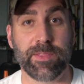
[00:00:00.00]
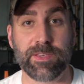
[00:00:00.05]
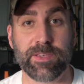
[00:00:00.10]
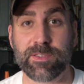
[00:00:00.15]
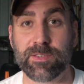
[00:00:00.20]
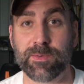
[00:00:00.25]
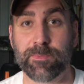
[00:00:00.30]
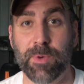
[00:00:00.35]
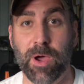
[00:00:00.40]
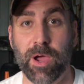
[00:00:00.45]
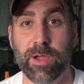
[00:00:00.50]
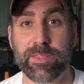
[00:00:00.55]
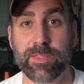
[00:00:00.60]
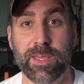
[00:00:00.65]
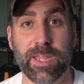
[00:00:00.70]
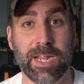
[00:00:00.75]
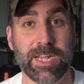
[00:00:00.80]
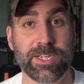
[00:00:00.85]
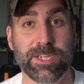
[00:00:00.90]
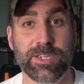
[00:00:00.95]
This is a buck
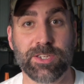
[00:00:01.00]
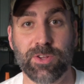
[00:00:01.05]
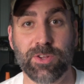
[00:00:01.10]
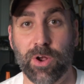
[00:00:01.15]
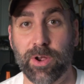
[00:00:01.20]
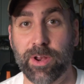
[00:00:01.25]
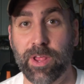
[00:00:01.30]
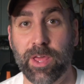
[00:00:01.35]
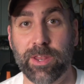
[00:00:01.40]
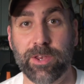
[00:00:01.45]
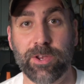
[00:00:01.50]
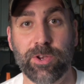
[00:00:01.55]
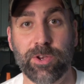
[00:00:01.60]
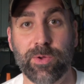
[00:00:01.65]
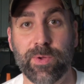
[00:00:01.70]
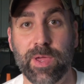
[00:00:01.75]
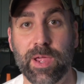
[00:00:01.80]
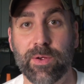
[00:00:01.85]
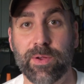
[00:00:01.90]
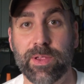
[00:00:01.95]
that I just started hunting a
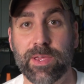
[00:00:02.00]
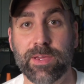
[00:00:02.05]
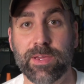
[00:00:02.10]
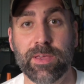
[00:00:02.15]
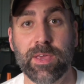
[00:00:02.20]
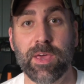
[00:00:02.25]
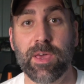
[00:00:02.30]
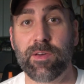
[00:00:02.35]
new area,